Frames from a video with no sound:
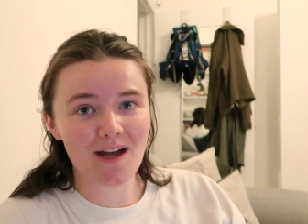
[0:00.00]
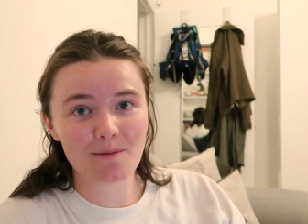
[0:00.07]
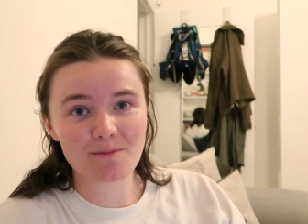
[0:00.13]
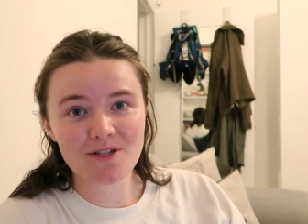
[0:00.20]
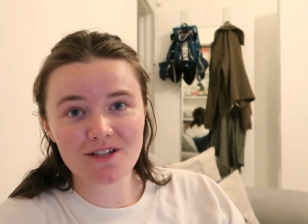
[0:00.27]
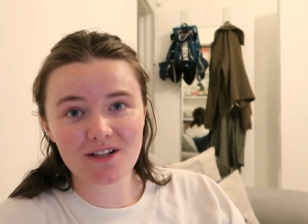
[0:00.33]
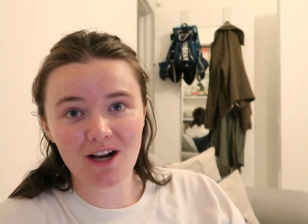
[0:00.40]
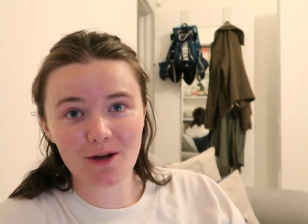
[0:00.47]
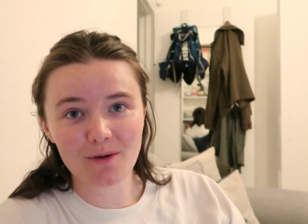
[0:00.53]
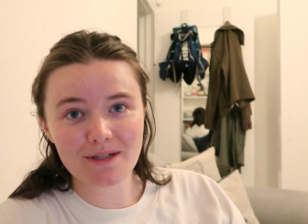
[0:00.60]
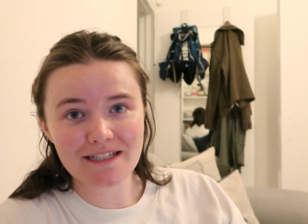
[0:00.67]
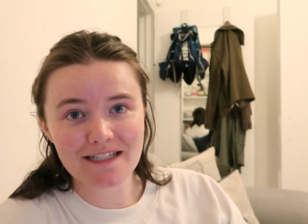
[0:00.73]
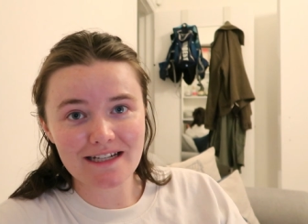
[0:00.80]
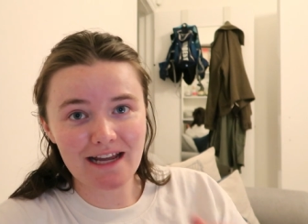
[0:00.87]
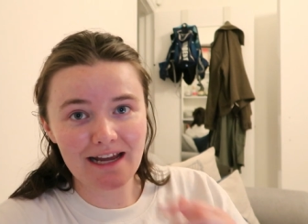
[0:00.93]
I'm just
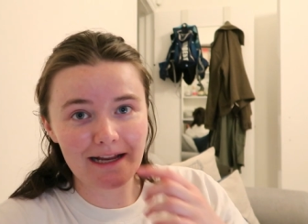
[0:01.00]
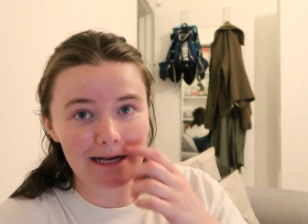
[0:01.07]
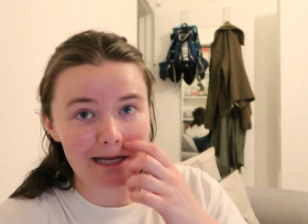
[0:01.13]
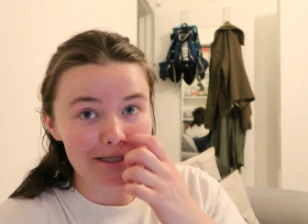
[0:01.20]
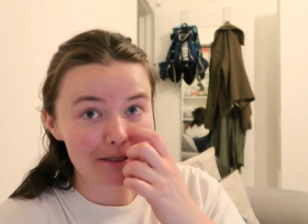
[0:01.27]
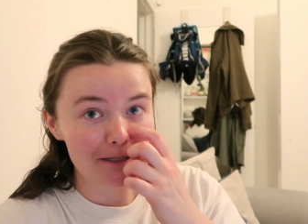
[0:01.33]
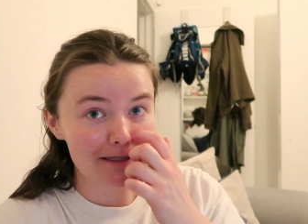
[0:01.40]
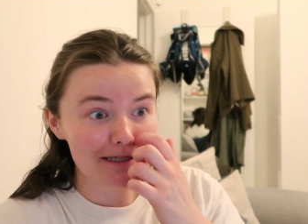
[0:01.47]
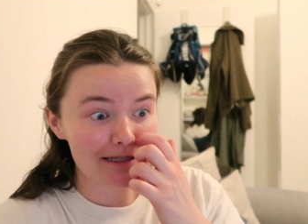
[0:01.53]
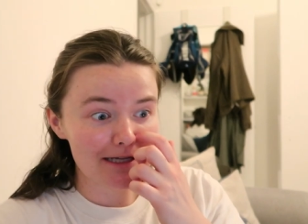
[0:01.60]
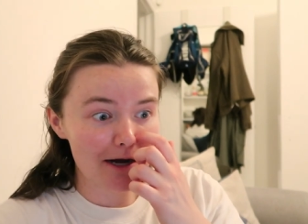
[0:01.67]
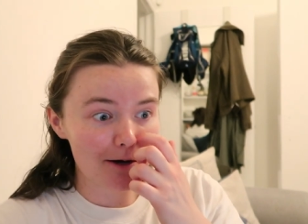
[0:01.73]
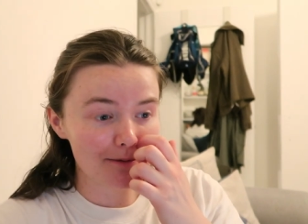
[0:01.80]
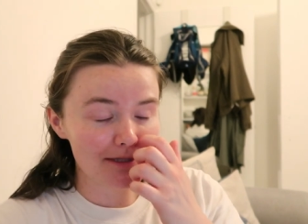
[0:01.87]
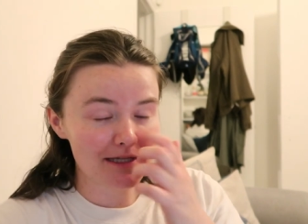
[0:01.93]
glowing today. Let's just
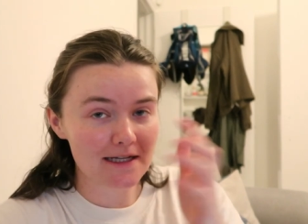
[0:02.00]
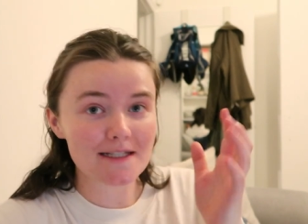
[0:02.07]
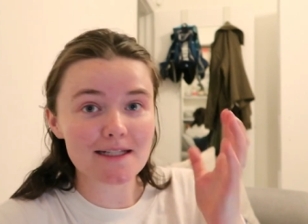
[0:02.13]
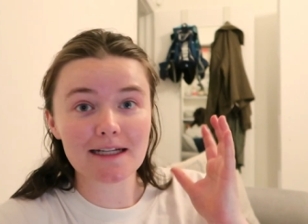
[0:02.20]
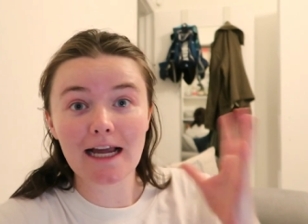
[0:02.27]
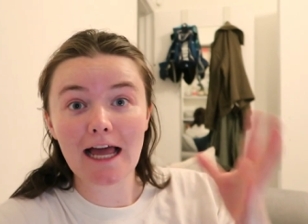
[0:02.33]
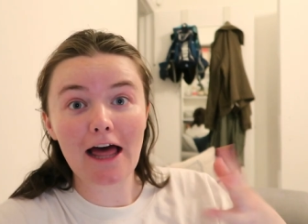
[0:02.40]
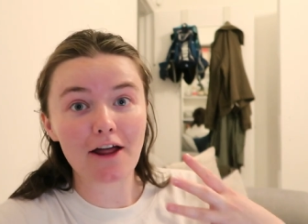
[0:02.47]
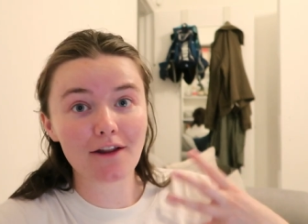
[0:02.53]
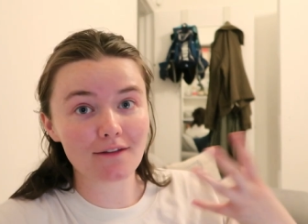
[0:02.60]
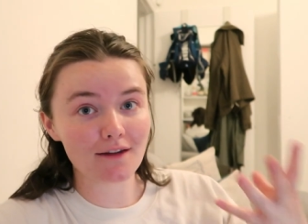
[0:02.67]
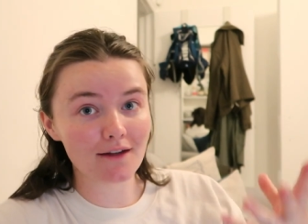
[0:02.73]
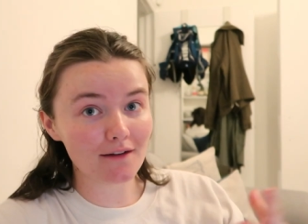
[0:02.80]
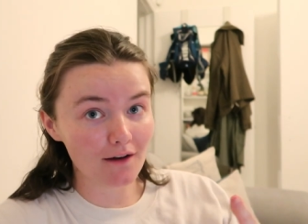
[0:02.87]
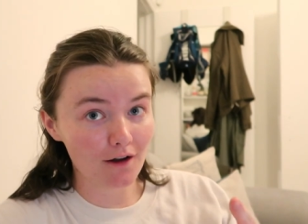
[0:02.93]
interpret it as like a
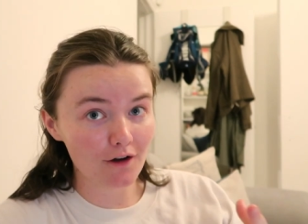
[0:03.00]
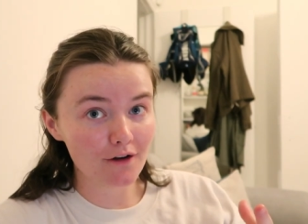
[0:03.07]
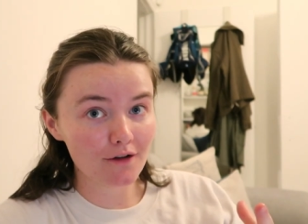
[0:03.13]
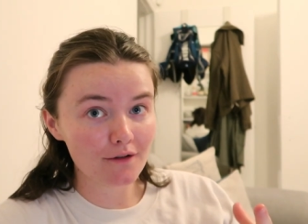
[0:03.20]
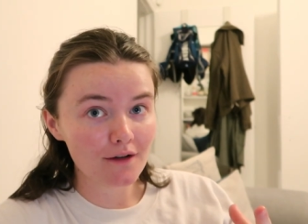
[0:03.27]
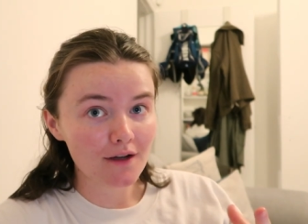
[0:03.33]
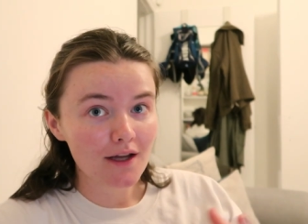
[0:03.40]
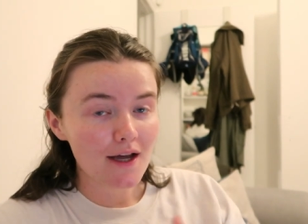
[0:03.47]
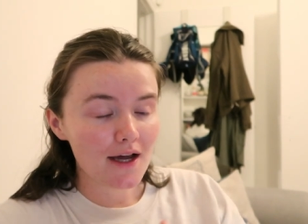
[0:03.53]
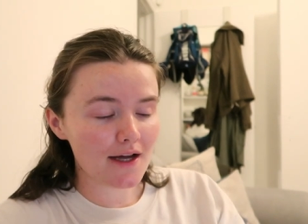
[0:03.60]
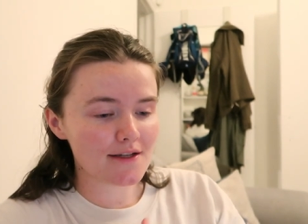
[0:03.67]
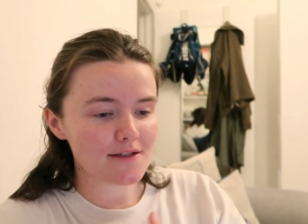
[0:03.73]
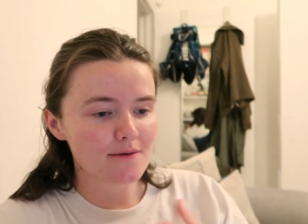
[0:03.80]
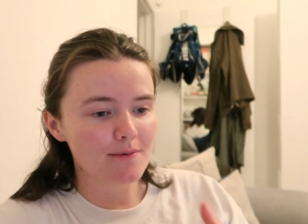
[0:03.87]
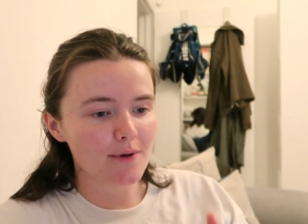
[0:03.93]
healthy glow
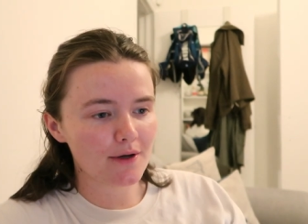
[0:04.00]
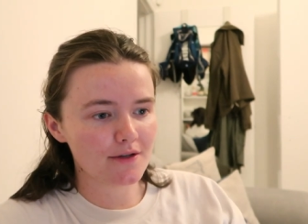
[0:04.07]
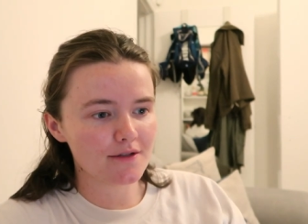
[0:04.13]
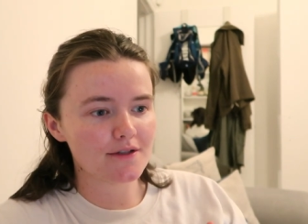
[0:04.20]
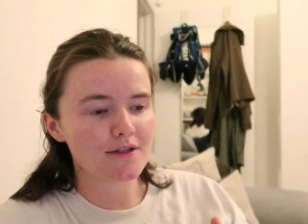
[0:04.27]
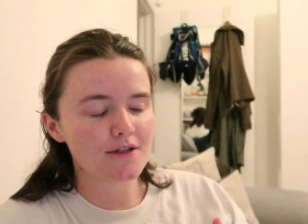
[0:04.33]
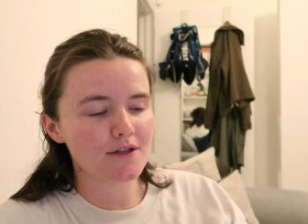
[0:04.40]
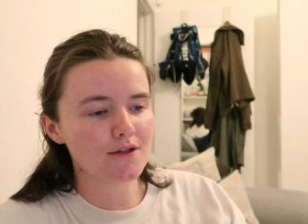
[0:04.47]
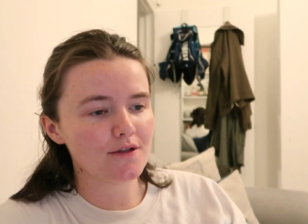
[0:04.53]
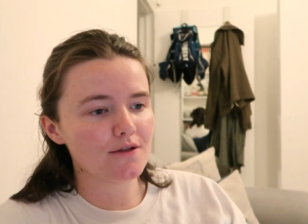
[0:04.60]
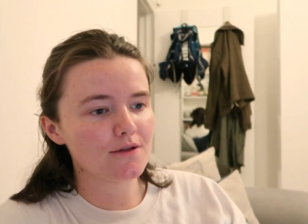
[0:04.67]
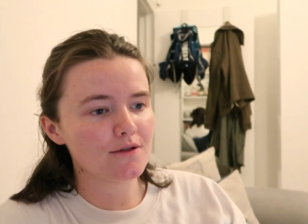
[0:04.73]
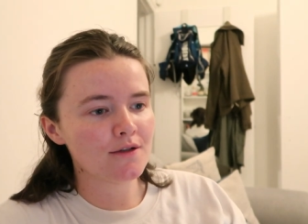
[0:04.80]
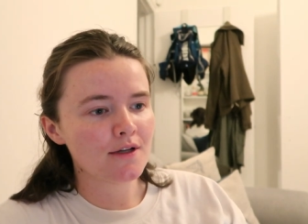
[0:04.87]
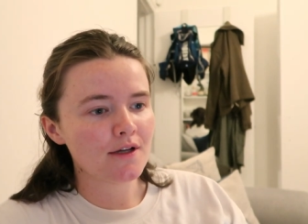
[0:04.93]
as opposed
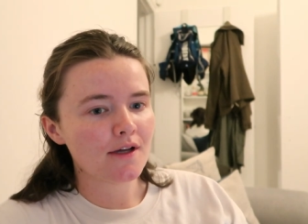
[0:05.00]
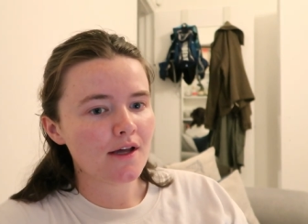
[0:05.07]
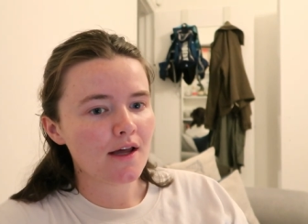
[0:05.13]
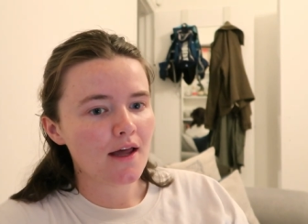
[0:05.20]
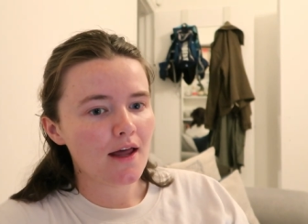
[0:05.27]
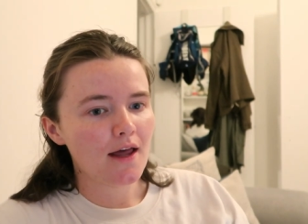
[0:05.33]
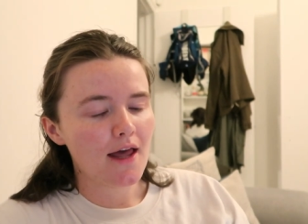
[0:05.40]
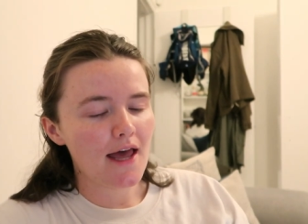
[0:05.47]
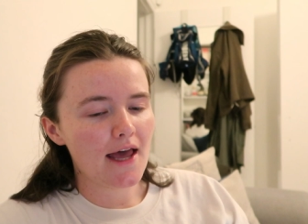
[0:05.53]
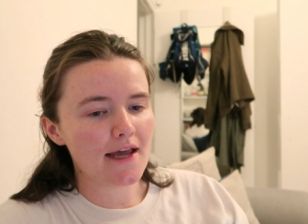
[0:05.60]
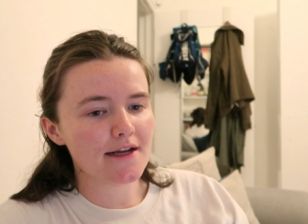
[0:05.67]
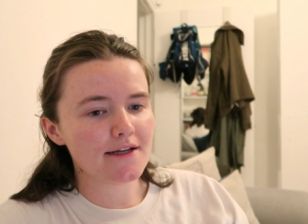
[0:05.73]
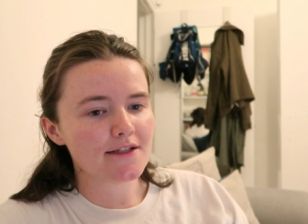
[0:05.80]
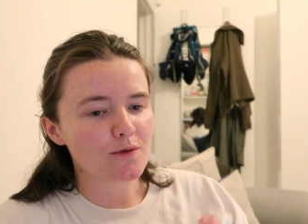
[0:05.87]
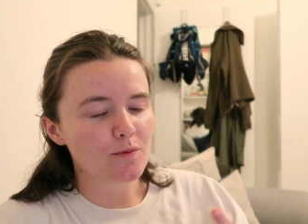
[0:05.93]
to
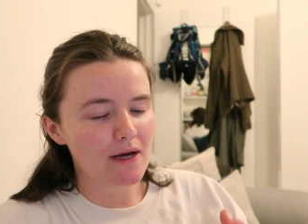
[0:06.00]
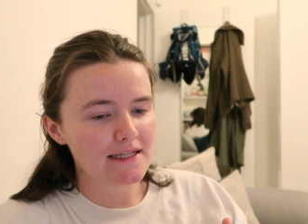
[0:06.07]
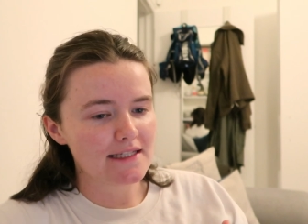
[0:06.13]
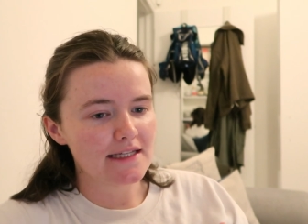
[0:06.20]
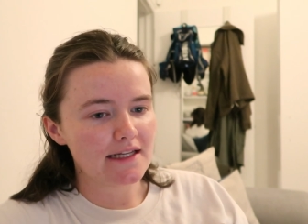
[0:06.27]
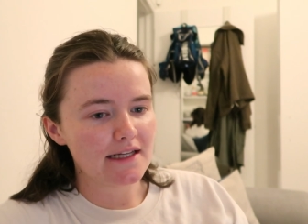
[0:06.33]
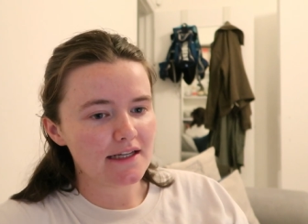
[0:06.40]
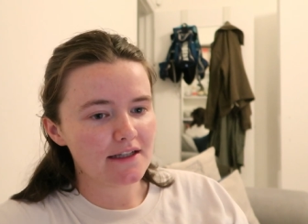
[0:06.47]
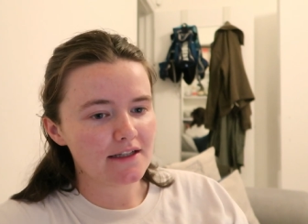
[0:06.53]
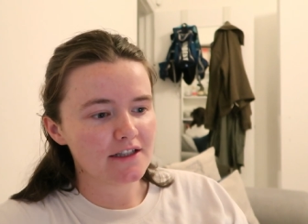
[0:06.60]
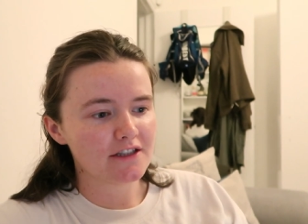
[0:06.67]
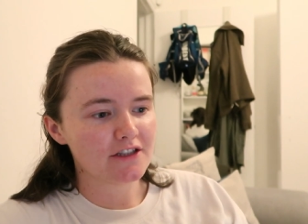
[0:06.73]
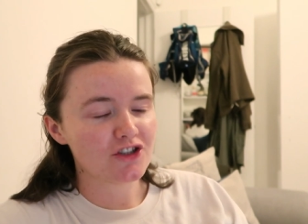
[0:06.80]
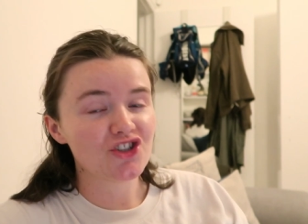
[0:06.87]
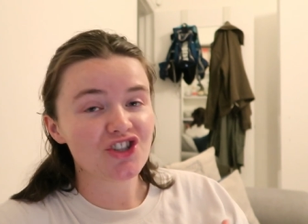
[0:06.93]
a sweaty
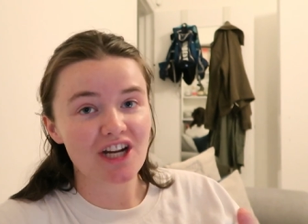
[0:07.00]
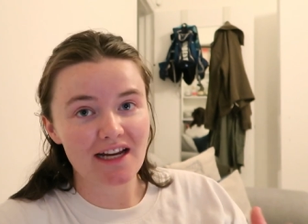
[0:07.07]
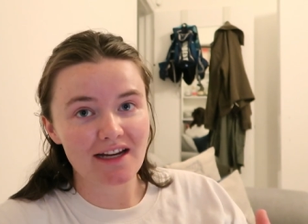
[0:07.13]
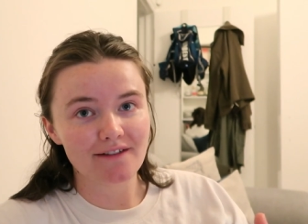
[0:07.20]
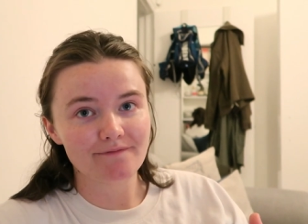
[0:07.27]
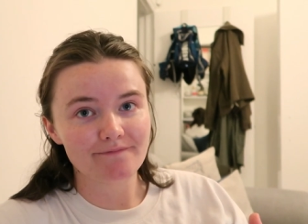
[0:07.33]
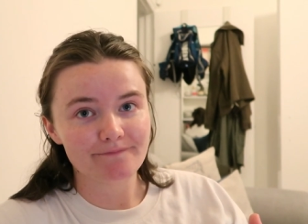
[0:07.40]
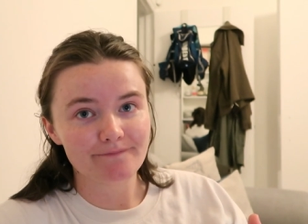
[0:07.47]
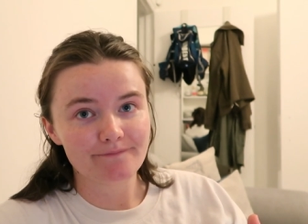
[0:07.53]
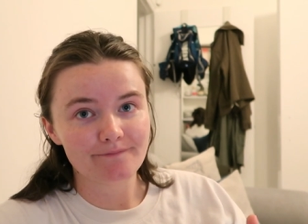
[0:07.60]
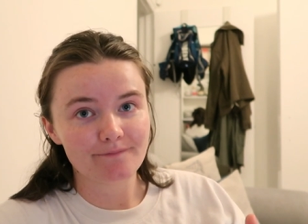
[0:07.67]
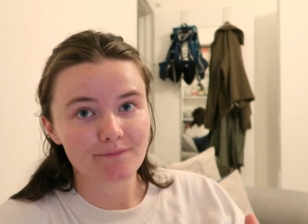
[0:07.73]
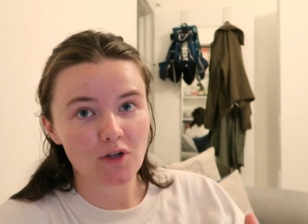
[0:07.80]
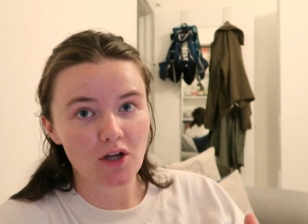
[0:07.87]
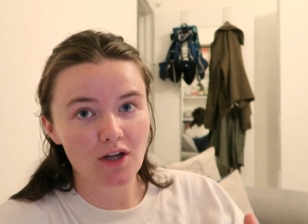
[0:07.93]
sheen,
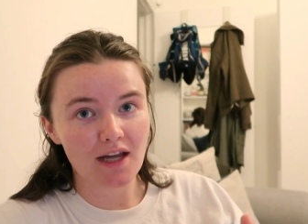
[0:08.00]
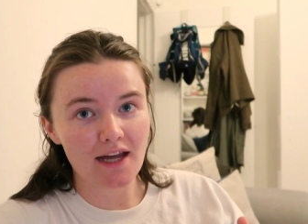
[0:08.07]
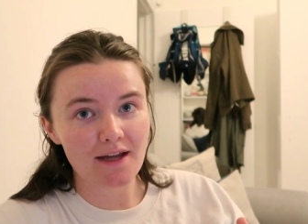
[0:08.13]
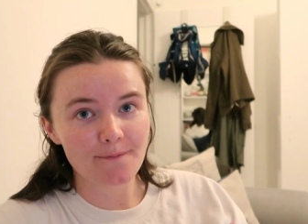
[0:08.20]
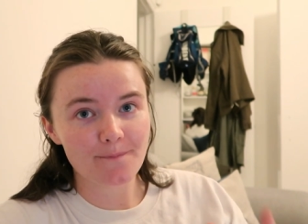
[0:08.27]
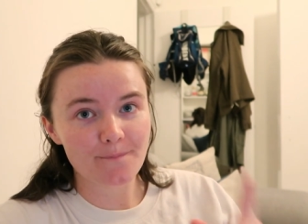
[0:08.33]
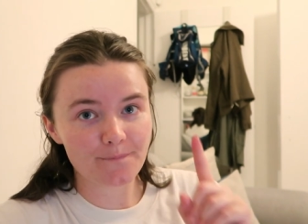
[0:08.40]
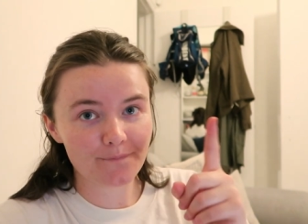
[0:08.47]
okay?